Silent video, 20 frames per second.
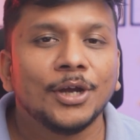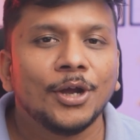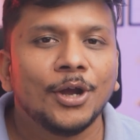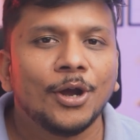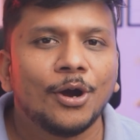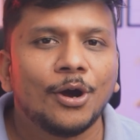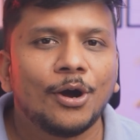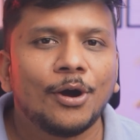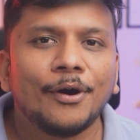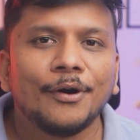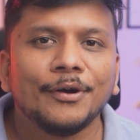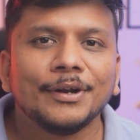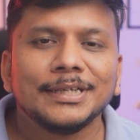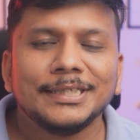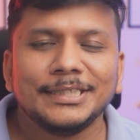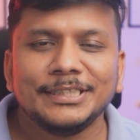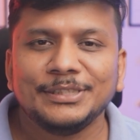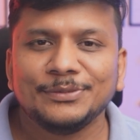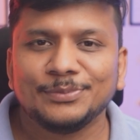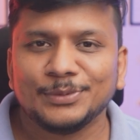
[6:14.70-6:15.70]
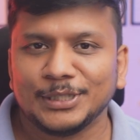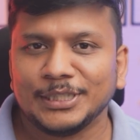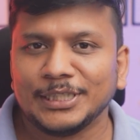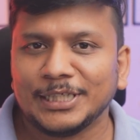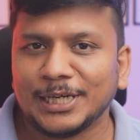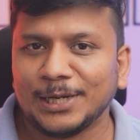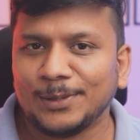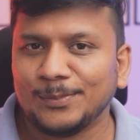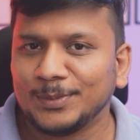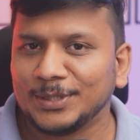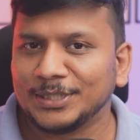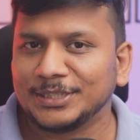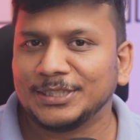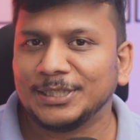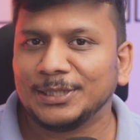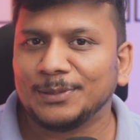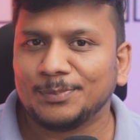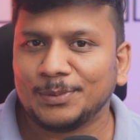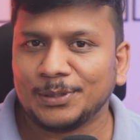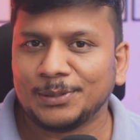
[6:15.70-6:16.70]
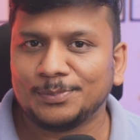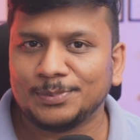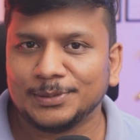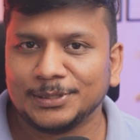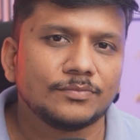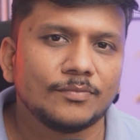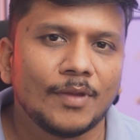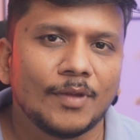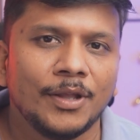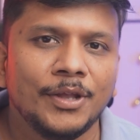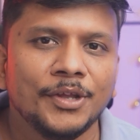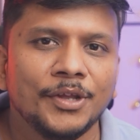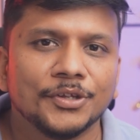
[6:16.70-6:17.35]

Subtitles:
or even commercial purpose.